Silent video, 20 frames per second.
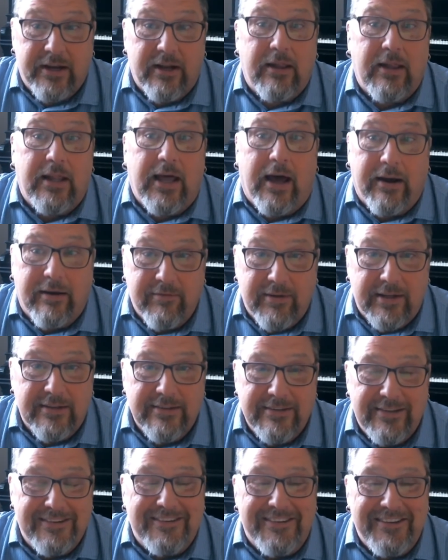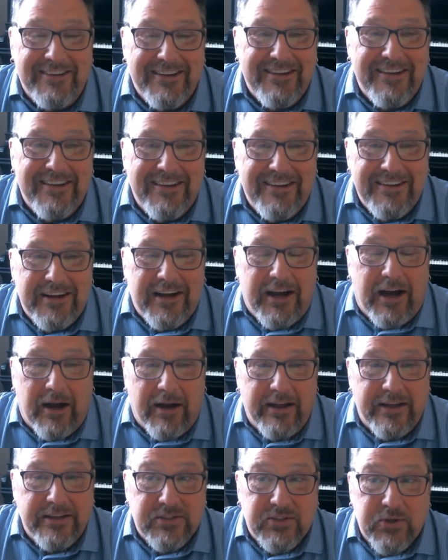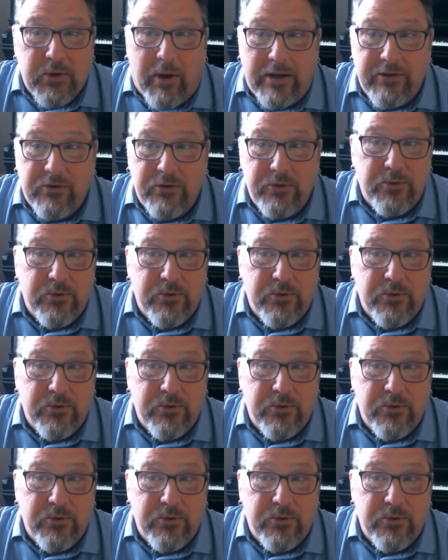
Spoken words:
a lot of it. And so I